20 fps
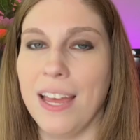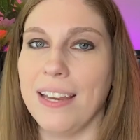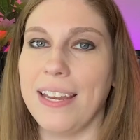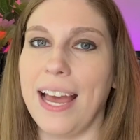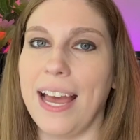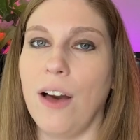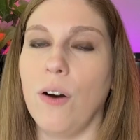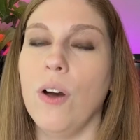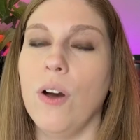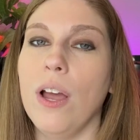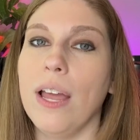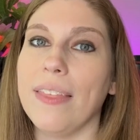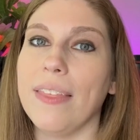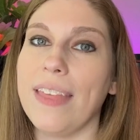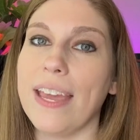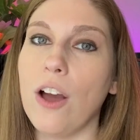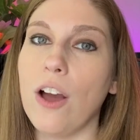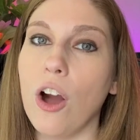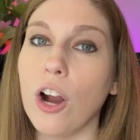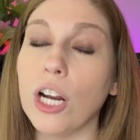Now,
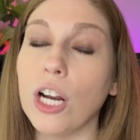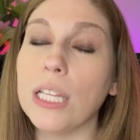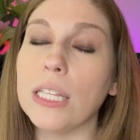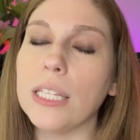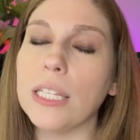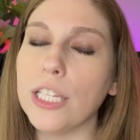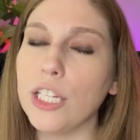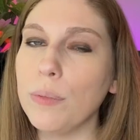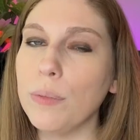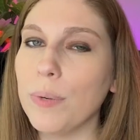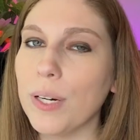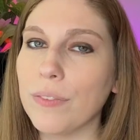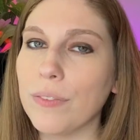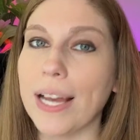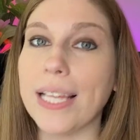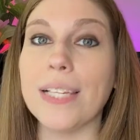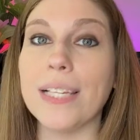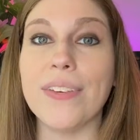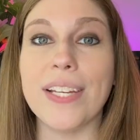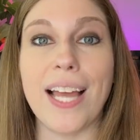they are a little more
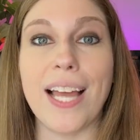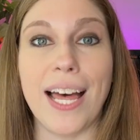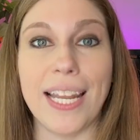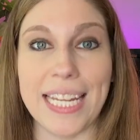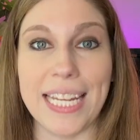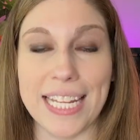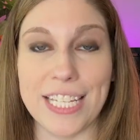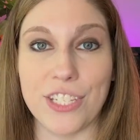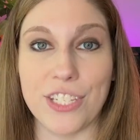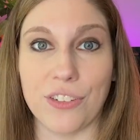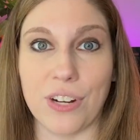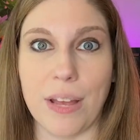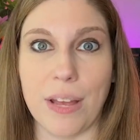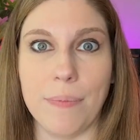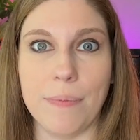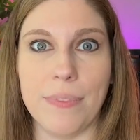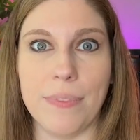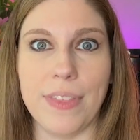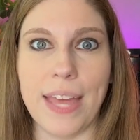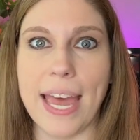relevant on
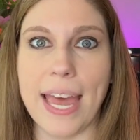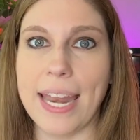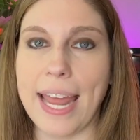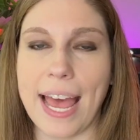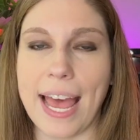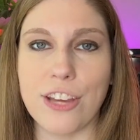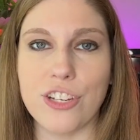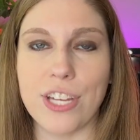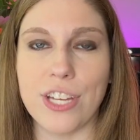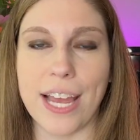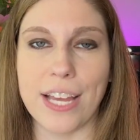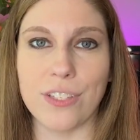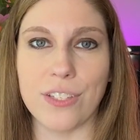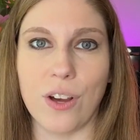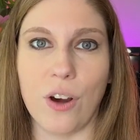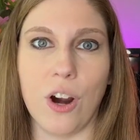Instagram than hashtags